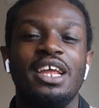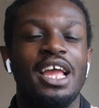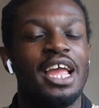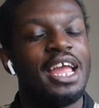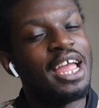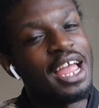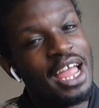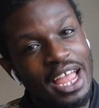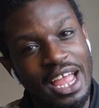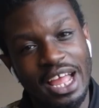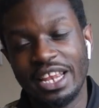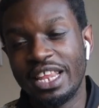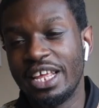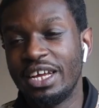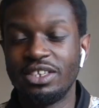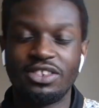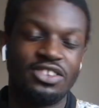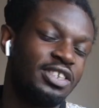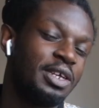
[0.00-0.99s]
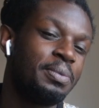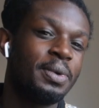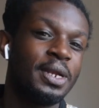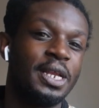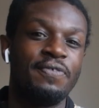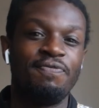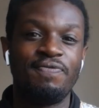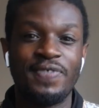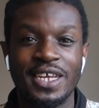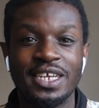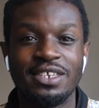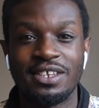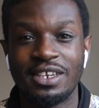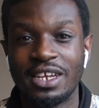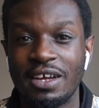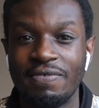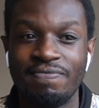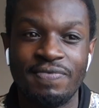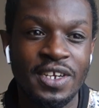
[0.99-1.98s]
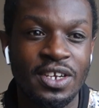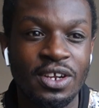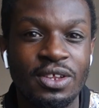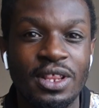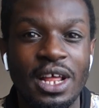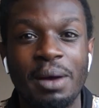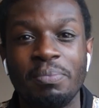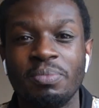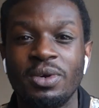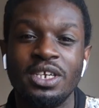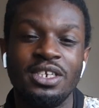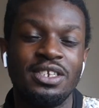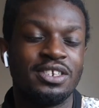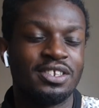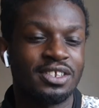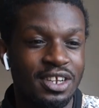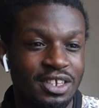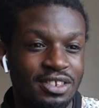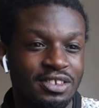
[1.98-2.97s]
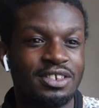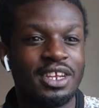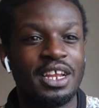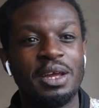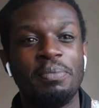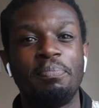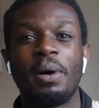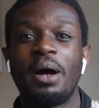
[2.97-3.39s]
there are similar things in that video that I'm going to discuss today,